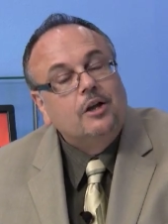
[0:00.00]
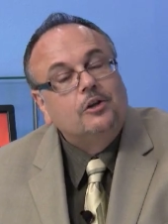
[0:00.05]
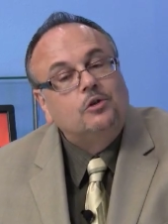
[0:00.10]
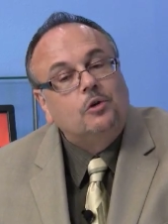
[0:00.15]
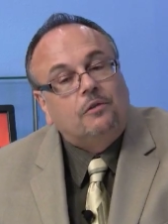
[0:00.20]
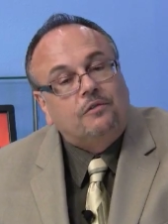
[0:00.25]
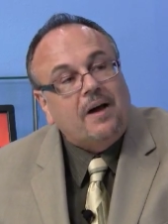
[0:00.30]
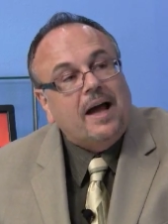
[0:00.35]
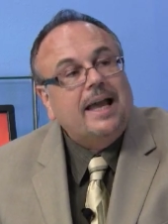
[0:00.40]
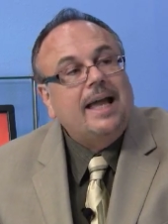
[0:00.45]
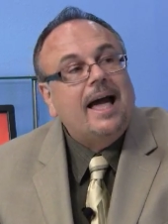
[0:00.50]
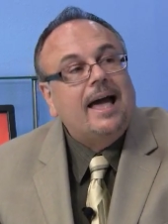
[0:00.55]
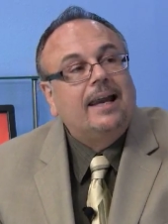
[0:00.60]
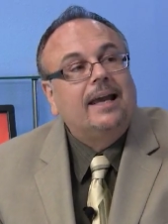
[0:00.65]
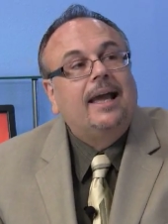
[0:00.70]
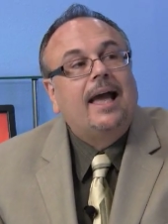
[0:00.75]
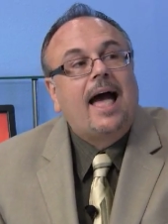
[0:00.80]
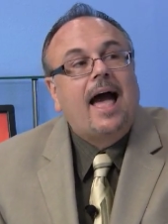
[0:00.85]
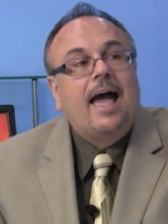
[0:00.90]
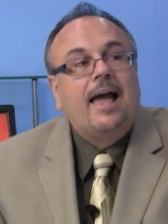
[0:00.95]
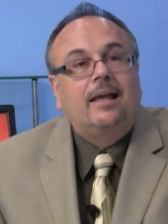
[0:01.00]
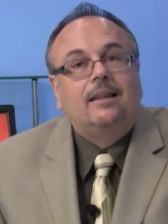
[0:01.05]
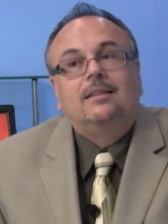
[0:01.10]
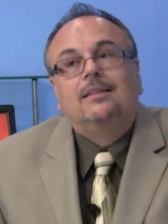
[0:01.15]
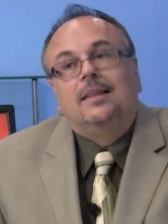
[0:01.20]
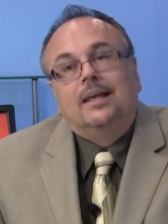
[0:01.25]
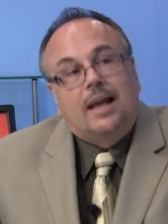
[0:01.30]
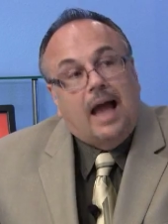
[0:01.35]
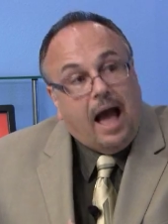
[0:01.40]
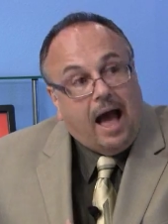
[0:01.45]
So if I got a guy
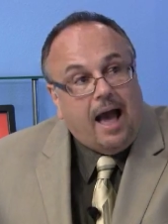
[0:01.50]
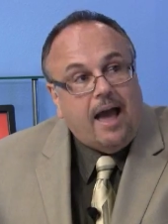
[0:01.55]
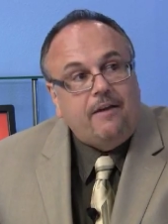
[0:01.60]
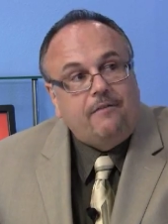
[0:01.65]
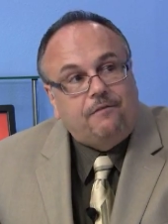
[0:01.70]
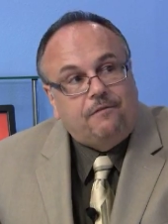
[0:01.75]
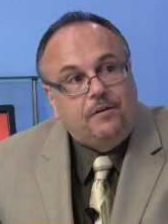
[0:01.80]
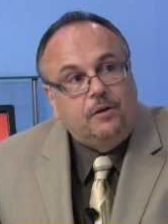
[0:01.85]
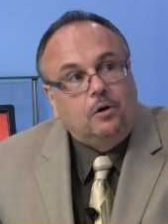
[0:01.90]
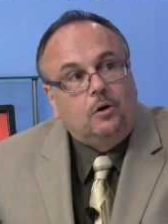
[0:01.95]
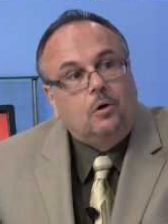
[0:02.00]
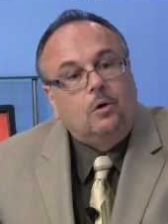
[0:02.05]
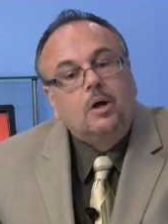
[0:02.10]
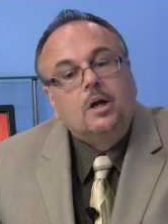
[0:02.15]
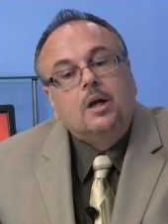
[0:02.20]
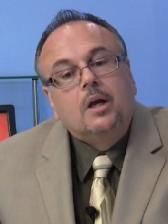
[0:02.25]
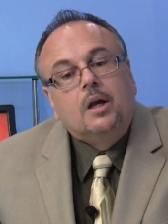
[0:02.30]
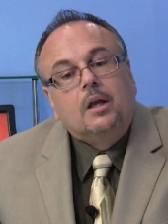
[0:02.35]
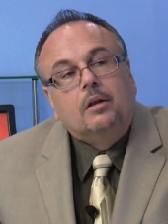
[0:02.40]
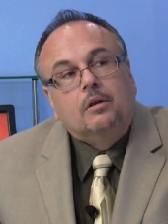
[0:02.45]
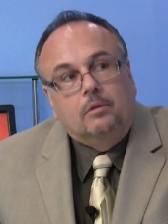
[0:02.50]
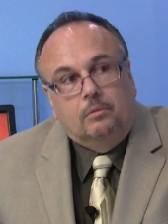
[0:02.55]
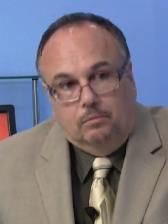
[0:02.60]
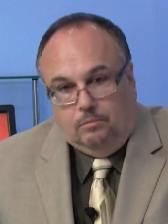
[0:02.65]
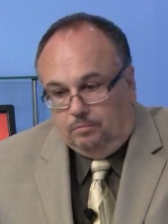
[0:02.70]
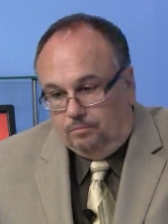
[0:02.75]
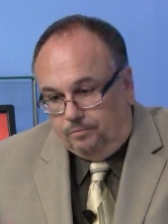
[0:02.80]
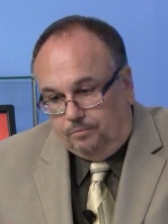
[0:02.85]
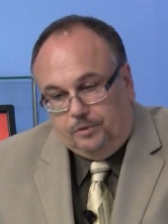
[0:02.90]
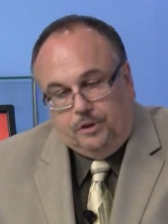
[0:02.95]
that I feel
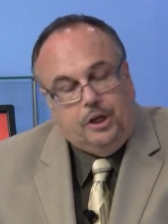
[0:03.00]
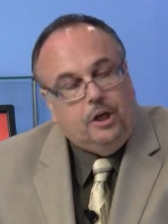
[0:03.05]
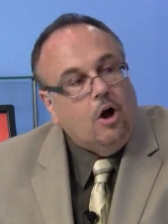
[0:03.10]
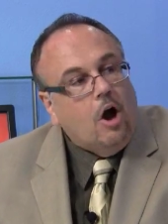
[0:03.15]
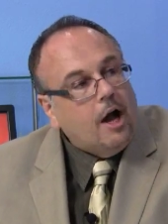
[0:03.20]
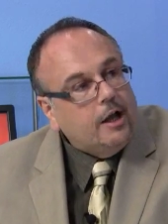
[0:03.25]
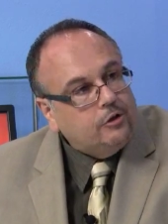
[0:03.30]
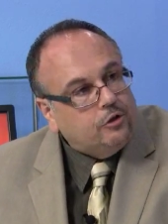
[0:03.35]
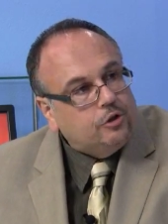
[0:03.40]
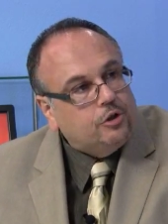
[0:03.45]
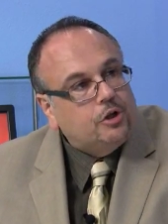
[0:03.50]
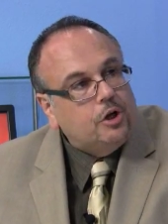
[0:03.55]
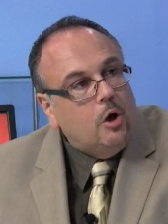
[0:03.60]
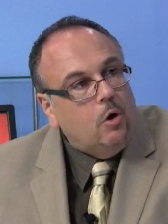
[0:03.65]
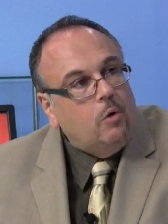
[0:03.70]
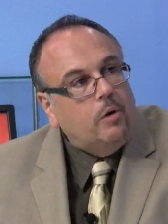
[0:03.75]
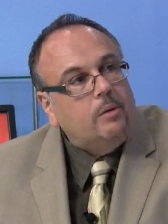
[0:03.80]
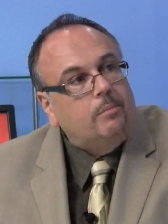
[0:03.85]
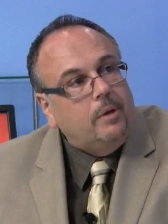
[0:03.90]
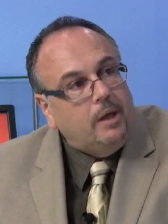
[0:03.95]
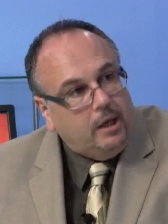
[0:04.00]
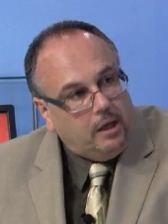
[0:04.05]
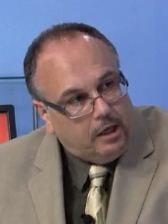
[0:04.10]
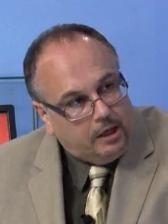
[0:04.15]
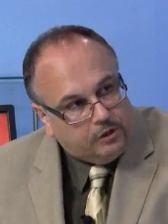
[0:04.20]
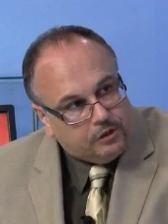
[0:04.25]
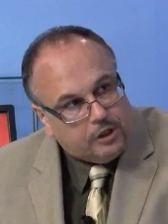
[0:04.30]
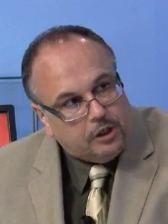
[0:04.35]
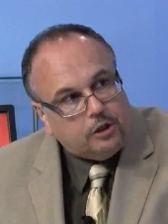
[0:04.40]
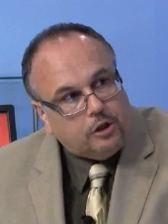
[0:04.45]
the odds are showing me
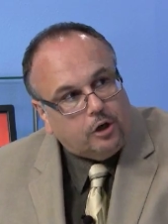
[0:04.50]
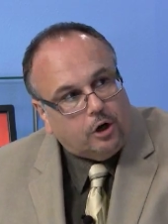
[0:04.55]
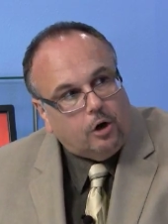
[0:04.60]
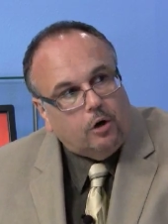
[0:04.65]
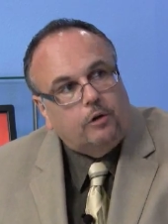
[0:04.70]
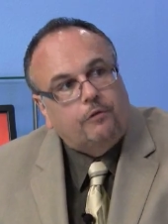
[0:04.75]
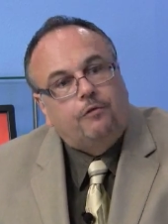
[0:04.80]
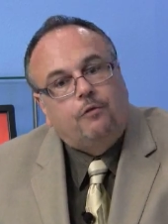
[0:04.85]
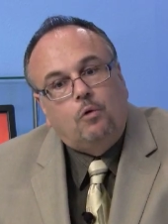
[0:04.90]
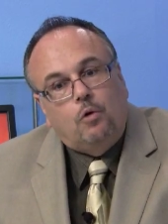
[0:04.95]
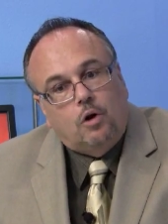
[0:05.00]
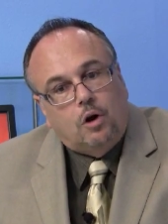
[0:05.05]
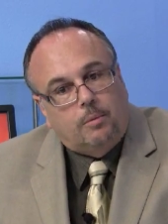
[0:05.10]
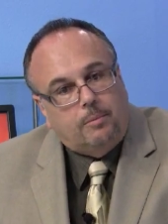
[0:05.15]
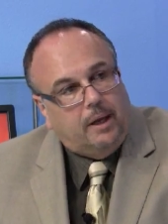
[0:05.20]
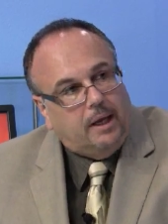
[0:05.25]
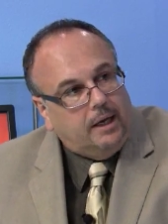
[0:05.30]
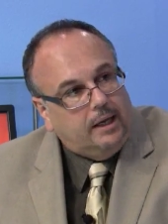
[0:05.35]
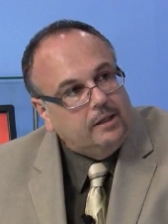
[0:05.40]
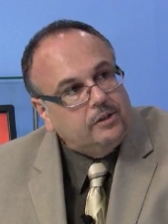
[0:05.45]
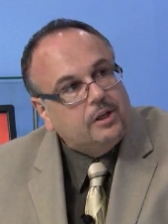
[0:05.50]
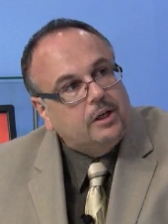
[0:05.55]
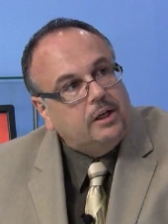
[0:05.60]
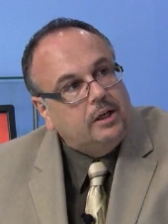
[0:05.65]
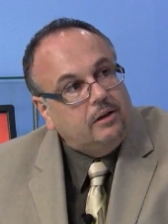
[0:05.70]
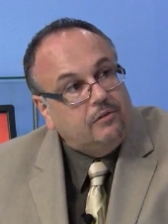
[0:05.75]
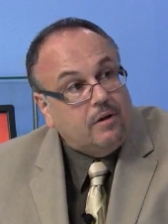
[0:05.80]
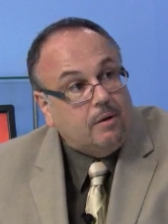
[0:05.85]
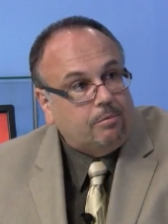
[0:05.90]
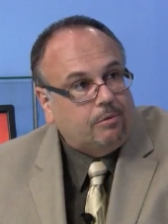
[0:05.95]
he's in current form and he's going
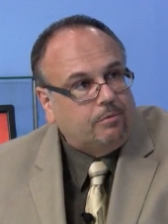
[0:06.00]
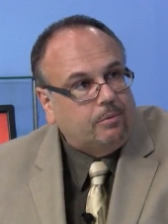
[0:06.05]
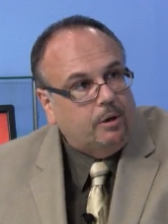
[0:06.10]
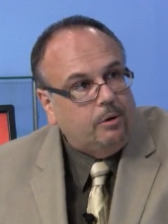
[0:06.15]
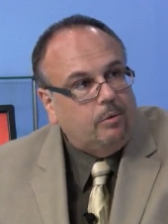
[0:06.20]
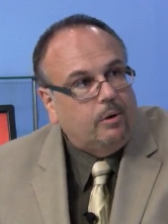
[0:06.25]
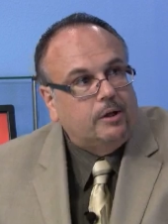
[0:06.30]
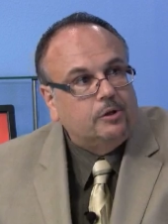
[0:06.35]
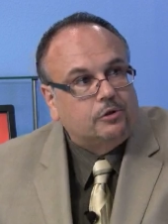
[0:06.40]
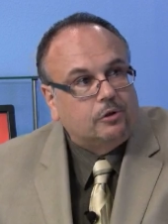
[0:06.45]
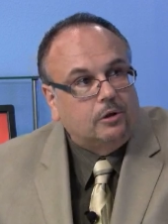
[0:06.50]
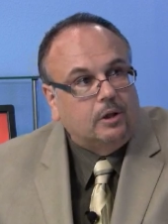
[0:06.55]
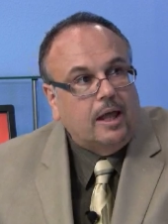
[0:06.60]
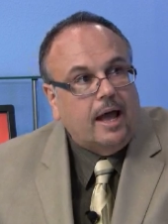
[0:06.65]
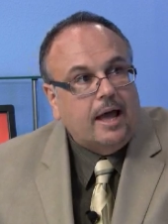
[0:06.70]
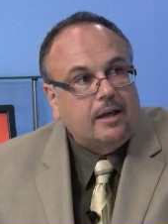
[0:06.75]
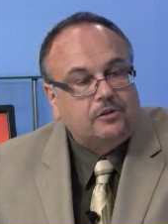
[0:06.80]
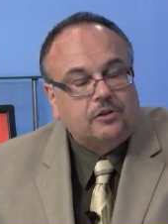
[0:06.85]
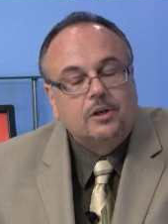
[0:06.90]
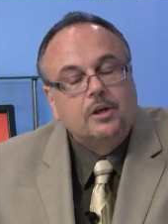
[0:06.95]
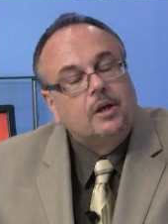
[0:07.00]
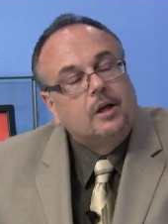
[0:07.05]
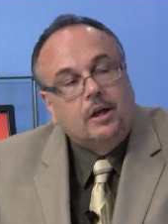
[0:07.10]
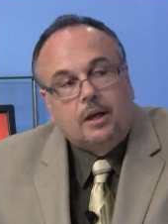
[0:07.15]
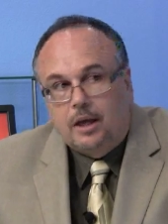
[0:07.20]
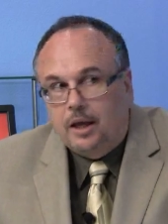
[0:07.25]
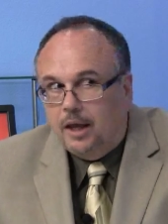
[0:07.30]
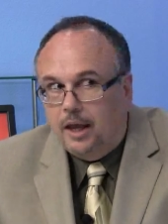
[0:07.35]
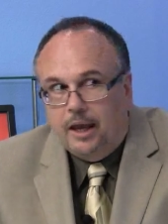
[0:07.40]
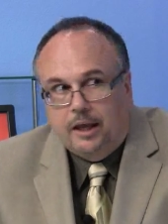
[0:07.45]
to give up 3 runs or less
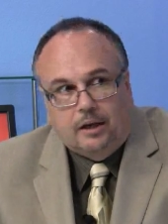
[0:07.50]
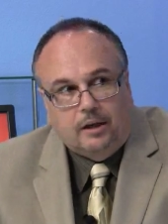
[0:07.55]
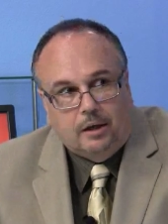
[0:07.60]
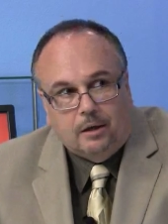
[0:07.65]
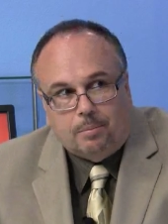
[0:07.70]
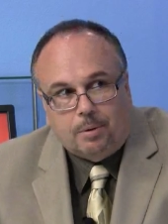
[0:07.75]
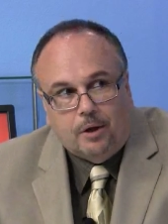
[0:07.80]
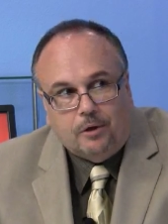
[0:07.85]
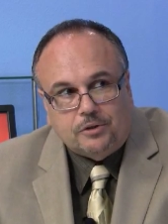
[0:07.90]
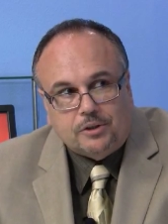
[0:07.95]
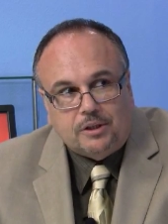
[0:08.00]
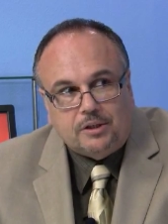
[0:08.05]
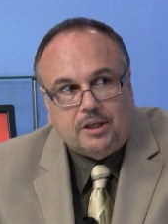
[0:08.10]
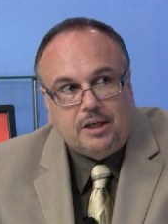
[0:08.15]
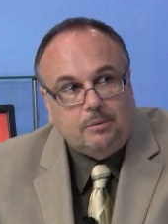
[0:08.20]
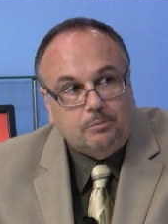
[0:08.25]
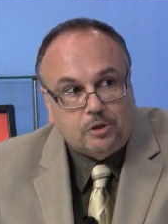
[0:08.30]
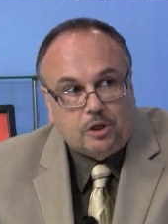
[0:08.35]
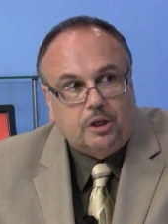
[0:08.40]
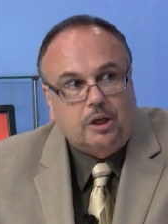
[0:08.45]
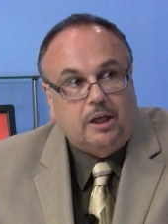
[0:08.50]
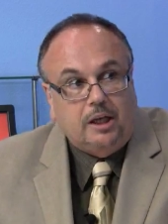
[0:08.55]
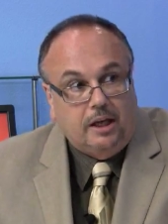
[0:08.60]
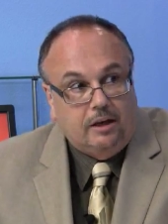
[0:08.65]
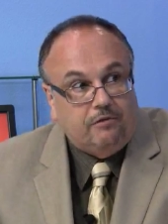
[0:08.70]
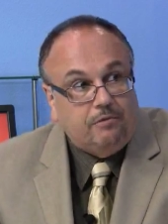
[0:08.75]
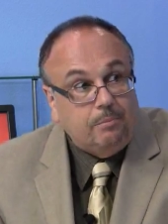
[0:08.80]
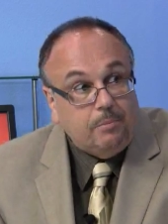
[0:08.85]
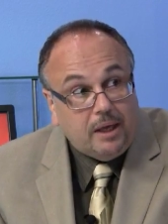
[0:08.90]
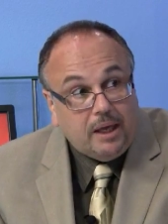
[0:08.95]
and the opposing team's going to
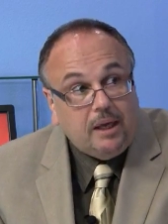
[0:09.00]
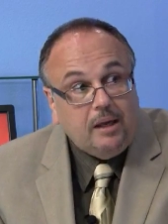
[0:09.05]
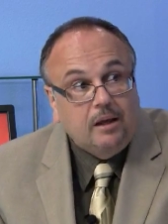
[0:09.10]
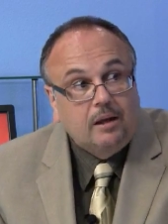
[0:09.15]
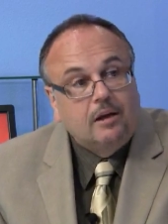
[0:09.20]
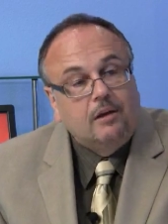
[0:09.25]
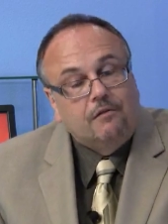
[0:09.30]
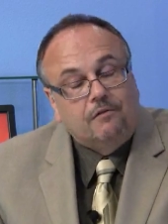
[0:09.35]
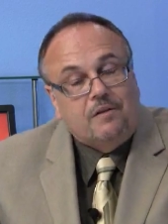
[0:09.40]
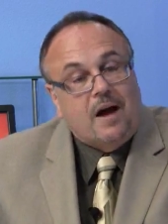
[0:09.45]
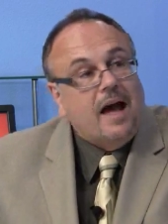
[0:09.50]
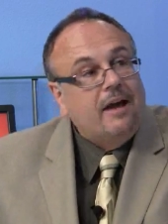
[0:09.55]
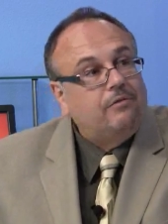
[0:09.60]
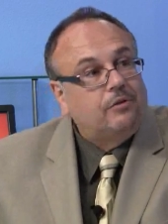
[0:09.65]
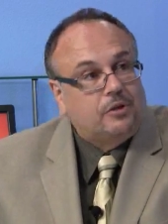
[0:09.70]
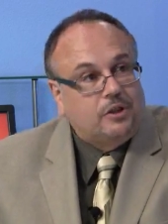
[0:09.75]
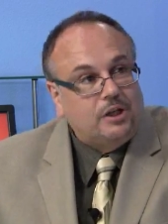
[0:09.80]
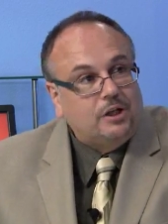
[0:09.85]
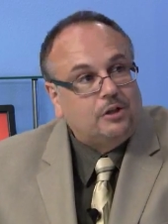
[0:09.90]
give me 5 or